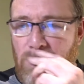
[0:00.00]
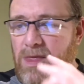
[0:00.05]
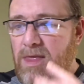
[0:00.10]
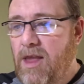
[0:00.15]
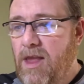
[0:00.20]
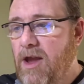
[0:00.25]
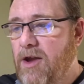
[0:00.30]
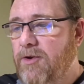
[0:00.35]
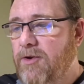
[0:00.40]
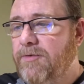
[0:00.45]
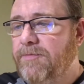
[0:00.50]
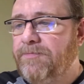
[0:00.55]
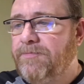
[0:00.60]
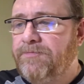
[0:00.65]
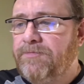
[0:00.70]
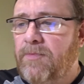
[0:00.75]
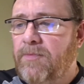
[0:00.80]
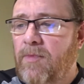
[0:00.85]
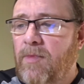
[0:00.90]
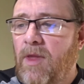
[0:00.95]
Now
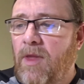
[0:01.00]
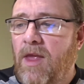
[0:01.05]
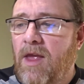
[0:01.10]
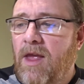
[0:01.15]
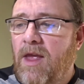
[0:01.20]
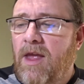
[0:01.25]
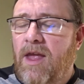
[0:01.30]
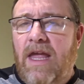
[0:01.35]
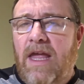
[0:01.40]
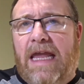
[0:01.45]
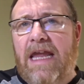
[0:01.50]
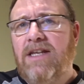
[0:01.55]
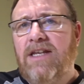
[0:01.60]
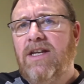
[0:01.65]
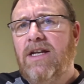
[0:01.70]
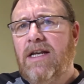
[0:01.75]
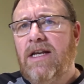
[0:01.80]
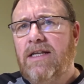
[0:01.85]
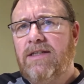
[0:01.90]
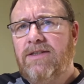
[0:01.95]

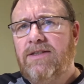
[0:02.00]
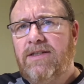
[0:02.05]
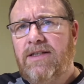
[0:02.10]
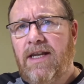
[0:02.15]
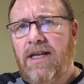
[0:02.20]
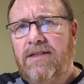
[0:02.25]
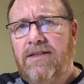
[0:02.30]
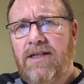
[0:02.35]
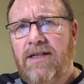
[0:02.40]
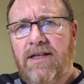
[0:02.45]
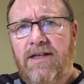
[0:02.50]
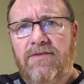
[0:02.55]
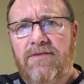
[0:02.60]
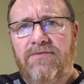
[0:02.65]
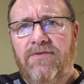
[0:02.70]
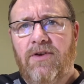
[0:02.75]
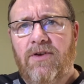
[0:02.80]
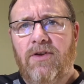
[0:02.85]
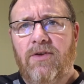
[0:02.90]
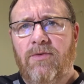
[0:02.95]
Adrian likes to tend to kind of
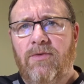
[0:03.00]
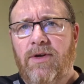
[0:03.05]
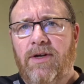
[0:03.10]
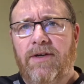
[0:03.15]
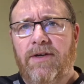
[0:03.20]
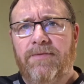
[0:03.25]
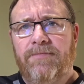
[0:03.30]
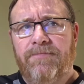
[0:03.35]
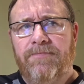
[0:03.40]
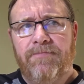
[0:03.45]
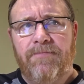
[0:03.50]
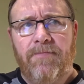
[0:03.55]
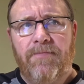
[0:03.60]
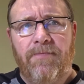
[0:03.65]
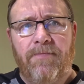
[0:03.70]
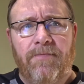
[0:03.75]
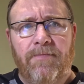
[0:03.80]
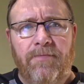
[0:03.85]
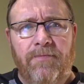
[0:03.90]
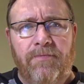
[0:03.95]
follow
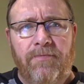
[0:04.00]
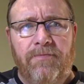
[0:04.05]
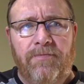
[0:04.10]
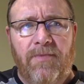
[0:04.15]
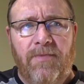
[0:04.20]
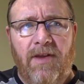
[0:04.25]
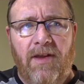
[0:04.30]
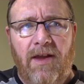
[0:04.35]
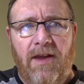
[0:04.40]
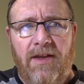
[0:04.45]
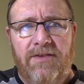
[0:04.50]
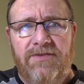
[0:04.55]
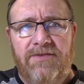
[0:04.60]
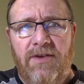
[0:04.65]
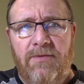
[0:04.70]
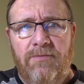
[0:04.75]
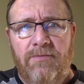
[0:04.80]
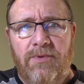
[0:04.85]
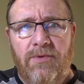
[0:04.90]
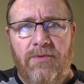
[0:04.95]
a
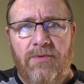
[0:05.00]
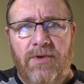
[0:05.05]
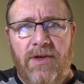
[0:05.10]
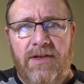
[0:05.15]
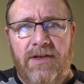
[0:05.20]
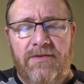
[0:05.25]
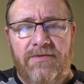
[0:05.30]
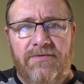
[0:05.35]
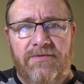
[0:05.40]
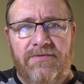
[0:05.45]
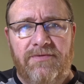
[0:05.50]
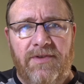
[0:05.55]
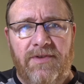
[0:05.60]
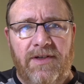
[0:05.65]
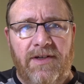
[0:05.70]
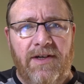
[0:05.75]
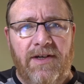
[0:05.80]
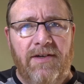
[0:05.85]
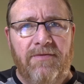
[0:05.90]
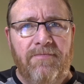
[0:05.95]
simple kind
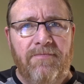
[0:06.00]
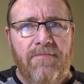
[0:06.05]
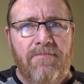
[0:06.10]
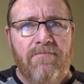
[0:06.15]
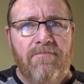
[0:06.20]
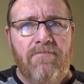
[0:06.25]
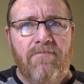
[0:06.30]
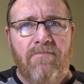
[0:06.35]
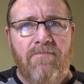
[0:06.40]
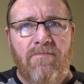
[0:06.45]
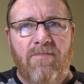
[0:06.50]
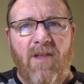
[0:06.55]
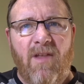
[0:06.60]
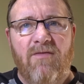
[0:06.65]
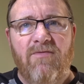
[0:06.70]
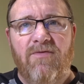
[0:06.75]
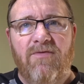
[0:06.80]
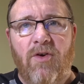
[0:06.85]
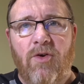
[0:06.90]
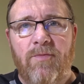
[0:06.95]
of
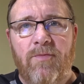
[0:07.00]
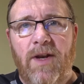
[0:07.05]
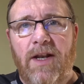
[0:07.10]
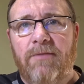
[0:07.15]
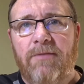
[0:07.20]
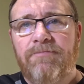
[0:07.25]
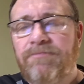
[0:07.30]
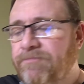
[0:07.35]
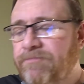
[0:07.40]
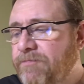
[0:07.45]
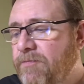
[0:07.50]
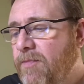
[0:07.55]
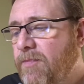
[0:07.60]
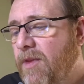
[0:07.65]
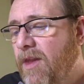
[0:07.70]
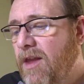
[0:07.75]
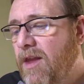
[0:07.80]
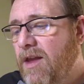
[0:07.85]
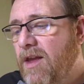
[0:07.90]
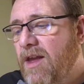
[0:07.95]
formula,
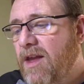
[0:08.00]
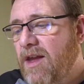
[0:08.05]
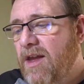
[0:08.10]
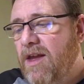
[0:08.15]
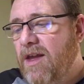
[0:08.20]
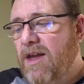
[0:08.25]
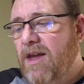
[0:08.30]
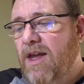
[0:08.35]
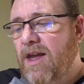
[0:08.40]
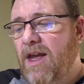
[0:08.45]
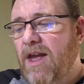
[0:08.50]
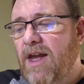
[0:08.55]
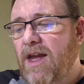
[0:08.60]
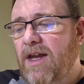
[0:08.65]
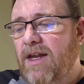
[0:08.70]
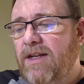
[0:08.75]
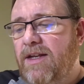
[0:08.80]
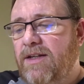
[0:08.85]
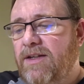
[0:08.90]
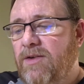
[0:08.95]

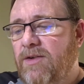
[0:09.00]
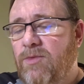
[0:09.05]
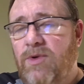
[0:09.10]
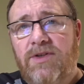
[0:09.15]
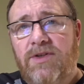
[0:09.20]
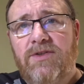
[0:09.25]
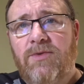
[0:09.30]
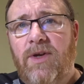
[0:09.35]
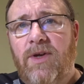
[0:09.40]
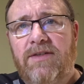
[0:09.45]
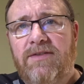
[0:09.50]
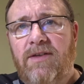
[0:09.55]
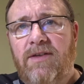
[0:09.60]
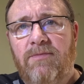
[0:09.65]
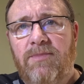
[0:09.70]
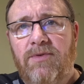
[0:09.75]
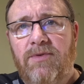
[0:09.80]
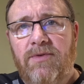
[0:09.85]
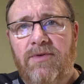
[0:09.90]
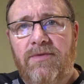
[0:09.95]
and it works quite
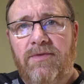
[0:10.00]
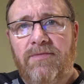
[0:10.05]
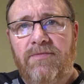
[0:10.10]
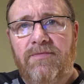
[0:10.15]
simple.